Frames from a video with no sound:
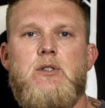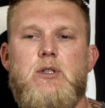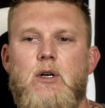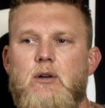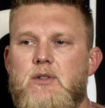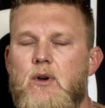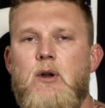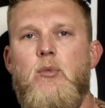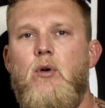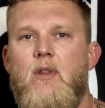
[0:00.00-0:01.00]
So it's
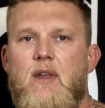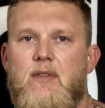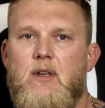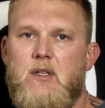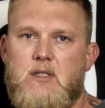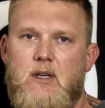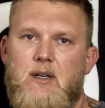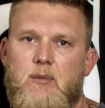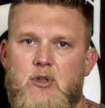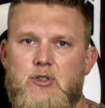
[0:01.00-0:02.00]
very important that thing gets
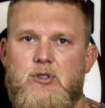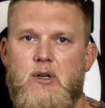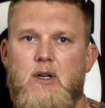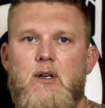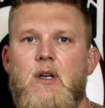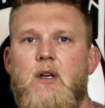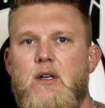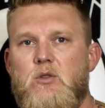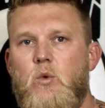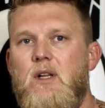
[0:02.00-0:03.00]
lined up there straight
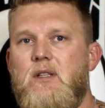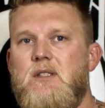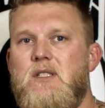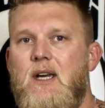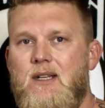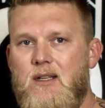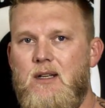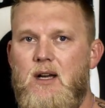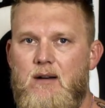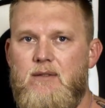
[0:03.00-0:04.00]
as well as tight
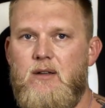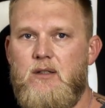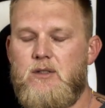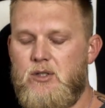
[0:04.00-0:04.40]
enough.